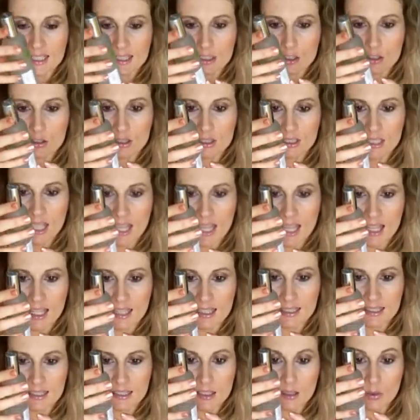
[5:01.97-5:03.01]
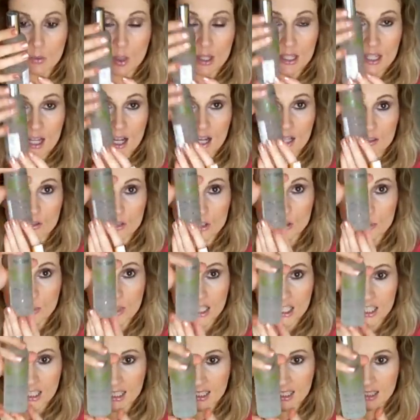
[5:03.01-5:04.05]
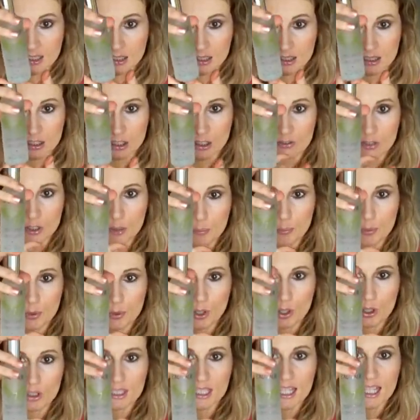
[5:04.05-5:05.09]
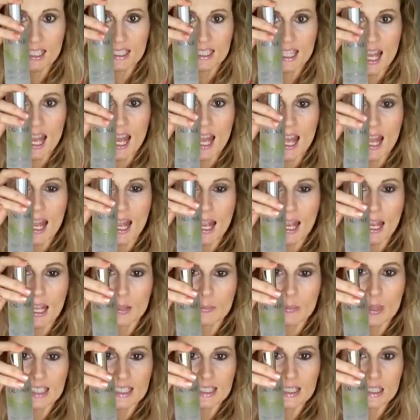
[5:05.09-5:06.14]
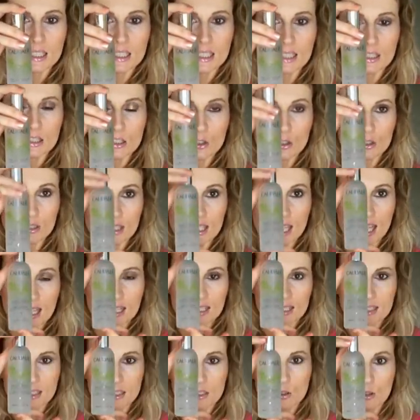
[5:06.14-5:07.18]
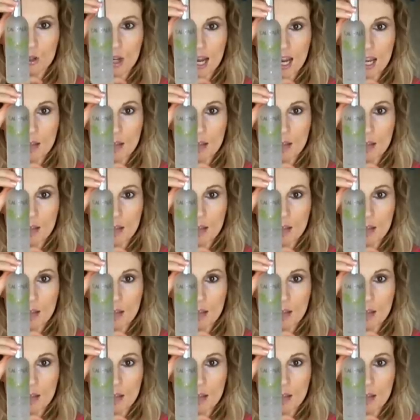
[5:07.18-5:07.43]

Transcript: This contains one hundred milliliters of the product, and basically it contains